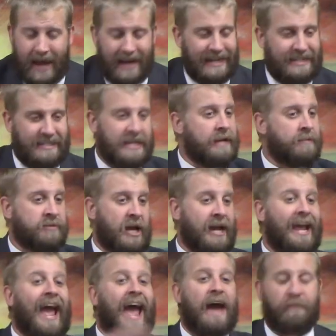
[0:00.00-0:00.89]
and it seems
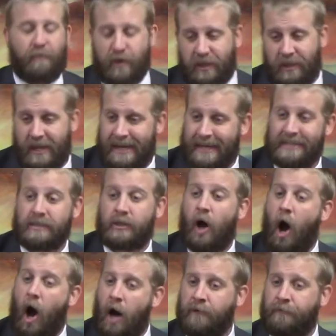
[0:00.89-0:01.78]
like everything is
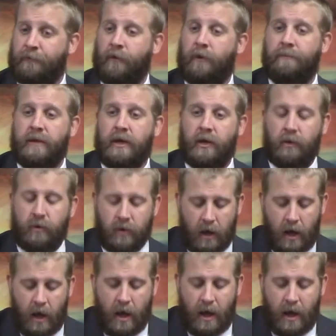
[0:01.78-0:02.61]
gone from you.